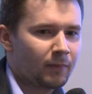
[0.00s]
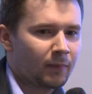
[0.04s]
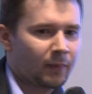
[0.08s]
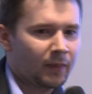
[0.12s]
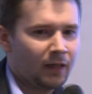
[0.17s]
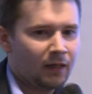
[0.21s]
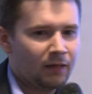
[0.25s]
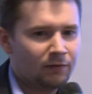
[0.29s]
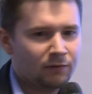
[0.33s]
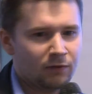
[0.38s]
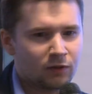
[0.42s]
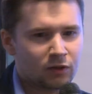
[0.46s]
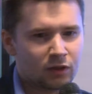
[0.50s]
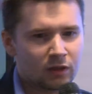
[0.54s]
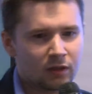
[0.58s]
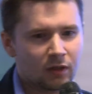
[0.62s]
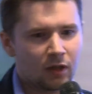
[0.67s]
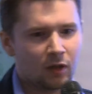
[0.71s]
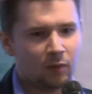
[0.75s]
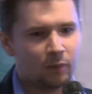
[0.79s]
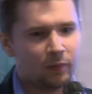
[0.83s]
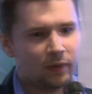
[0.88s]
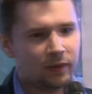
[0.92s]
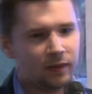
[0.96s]
television
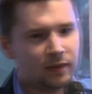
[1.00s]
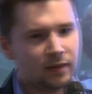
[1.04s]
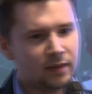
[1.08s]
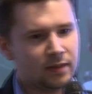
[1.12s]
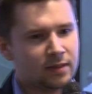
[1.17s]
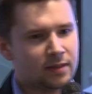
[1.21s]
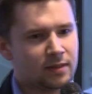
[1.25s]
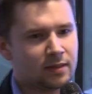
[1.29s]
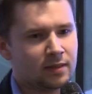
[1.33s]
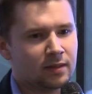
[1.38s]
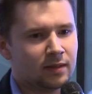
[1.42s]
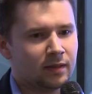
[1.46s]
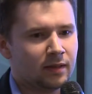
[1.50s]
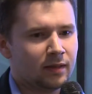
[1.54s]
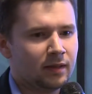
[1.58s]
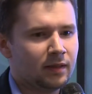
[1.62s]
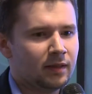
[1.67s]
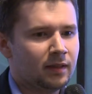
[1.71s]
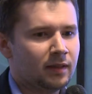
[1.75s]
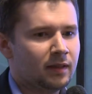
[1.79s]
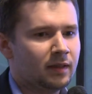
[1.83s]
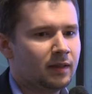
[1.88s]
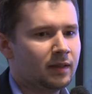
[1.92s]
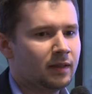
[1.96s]
companies,
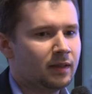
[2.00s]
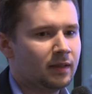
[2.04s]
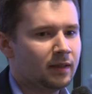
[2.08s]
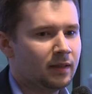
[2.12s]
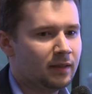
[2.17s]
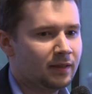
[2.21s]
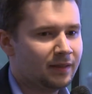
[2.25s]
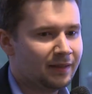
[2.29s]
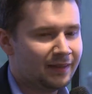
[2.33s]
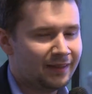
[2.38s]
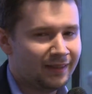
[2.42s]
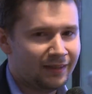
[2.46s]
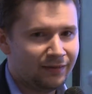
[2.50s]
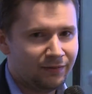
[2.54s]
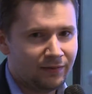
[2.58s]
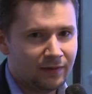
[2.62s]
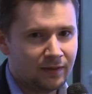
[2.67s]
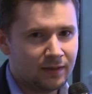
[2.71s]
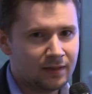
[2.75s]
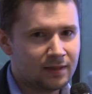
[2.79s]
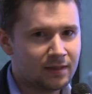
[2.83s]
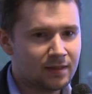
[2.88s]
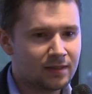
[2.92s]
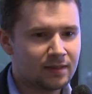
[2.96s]

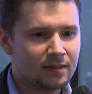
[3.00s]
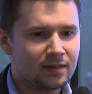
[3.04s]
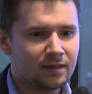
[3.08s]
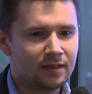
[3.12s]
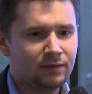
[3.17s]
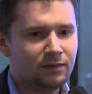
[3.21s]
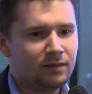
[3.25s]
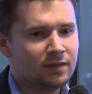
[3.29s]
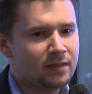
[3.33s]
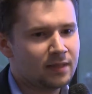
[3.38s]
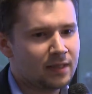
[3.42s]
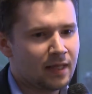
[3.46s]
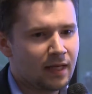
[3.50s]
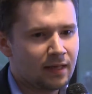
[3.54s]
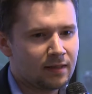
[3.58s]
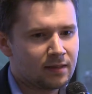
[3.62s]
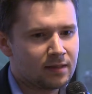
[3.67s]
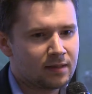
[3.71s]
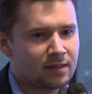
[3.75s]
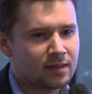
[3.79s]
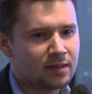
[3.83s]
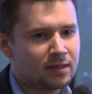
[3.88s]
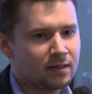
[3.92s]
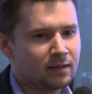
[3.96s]
TV
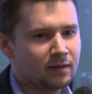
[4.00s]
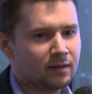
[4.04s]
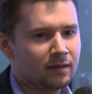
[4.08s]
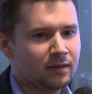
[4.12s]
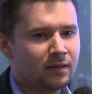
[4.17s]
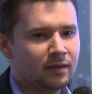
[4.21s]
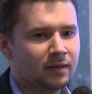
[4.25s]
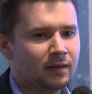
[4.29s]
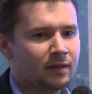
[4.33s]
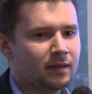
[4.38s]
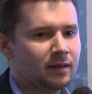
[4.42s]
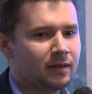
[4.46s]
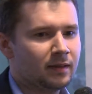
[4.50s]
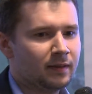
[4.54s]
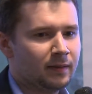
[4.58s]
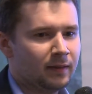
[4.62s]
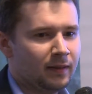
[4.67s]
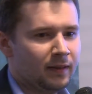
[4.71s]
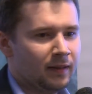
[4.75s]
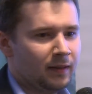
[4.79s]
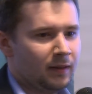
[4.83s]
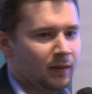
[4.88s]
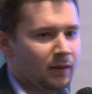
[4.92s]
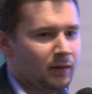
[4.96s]
sets,
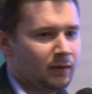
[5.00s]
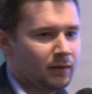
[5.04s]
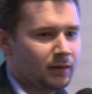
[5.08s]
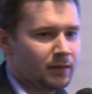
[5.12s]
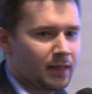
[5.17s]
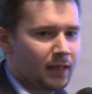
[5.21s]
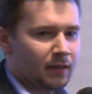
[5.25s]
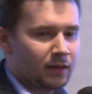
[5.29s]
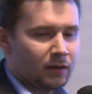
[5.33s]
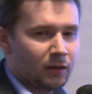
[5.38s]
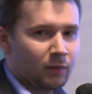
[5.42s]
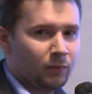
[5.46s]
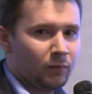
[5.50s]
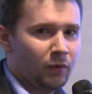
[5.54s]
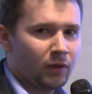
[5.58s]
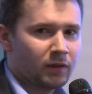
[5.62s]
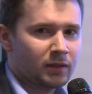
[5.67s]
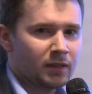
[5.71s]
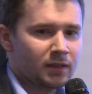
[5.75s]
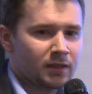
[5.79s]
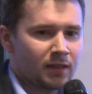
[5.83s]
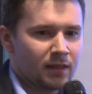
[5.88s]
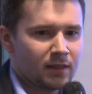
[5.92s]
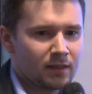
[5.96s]
set-top
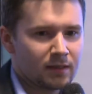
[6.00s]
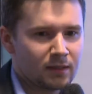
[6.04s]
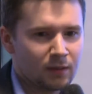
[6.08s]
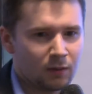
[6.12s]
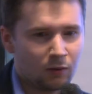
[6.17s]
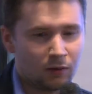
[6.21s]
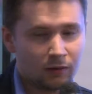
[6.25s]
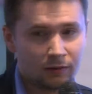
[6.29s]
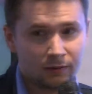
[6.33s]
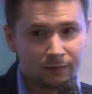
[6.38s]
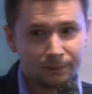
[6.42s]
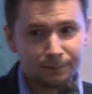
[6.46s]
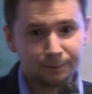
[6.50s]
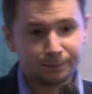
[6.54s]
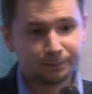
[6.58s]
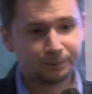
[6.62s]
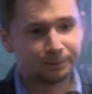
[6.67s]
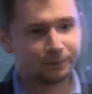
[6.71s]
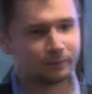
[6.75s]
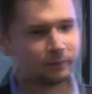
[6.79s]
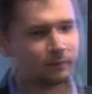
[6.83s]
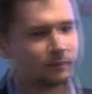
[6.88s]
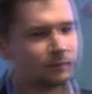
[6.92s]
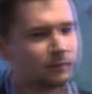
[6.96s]
boxes, and so on.
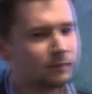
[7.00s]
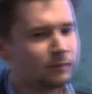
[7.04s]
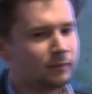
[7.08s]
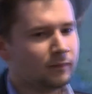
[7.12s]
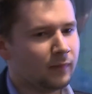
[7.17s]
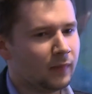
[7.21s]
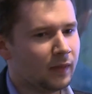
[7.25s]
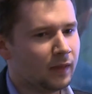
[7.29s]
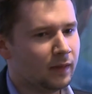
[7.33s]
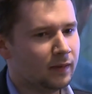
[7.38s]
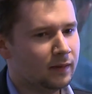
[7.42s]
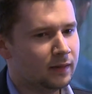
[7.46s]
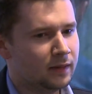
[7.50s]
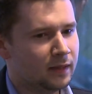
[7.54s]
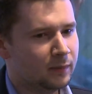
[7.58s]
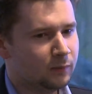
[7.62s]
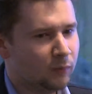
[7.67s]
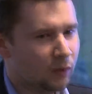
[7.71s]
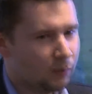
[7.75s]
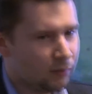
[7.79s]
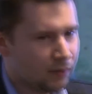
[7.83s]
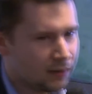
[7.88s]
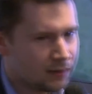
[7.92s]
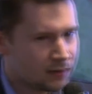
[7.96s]

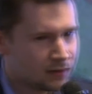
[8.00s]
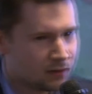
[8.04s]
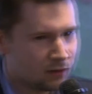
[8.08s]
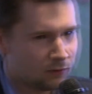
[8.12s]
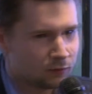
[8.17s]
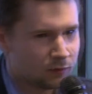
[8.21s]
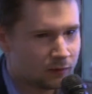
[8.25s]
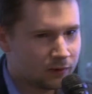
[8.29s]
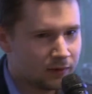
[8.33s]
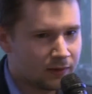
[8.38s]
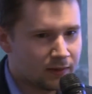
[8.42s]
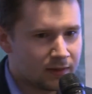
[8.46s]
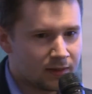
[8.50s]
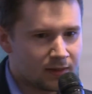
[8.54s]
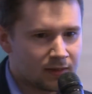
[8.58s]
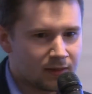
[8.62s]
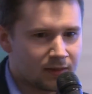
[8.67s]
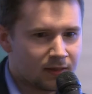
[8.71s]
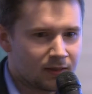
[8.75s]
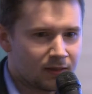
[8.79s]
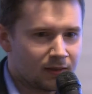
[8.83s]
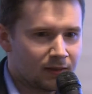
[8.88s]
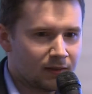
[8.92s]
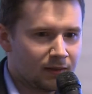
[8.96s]
Mobile software,
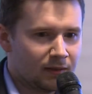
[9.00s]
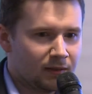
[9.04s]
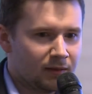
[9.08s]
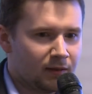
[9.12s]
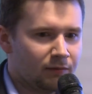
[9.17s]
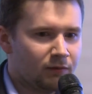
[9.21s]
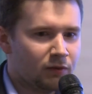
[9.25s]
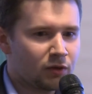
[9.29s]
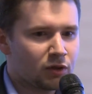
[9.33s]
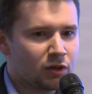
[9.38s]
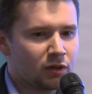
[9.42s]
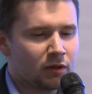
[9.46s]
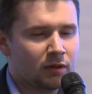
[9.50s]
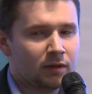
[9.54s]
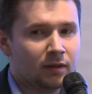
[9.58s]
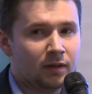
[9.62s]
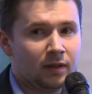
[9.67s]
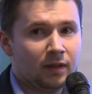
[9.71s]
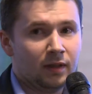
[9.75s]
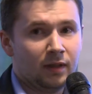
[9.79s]
it's a division